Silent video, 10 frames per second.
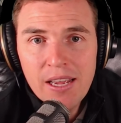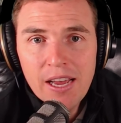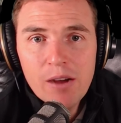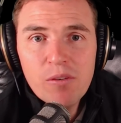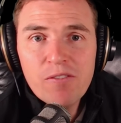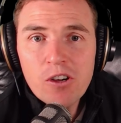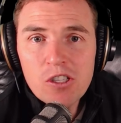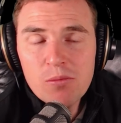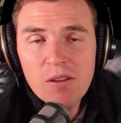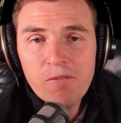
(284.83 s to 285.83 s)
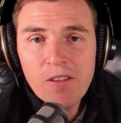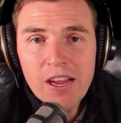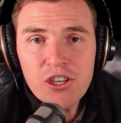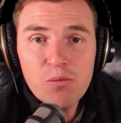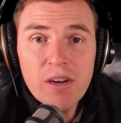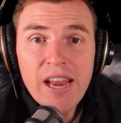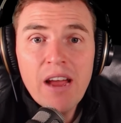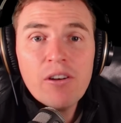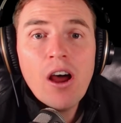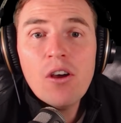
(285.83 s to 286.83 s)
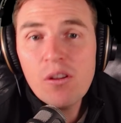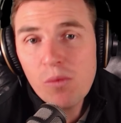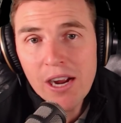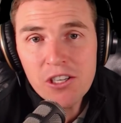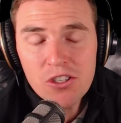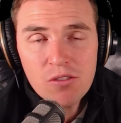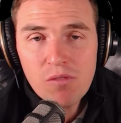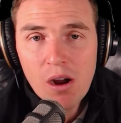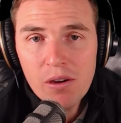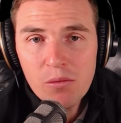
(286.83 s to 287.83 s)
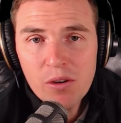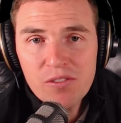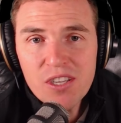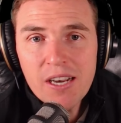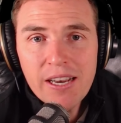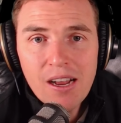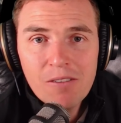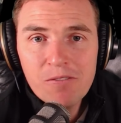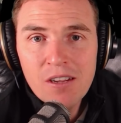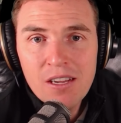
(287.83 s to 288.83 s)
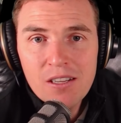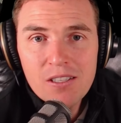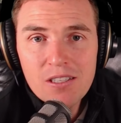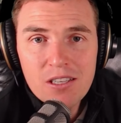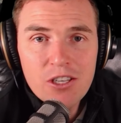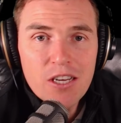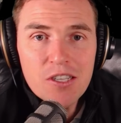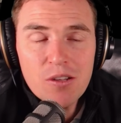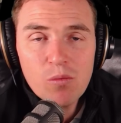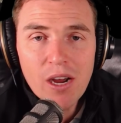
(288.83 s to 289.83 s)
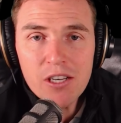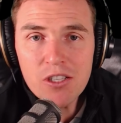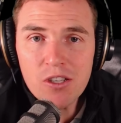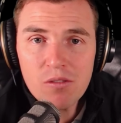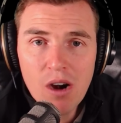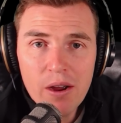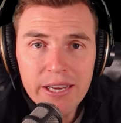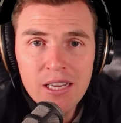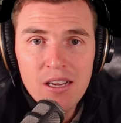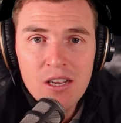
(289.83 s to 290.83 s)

Uh, we've got some inflation. We now know that wages are growing. We've seen enough mm. to suggest that wages are growing.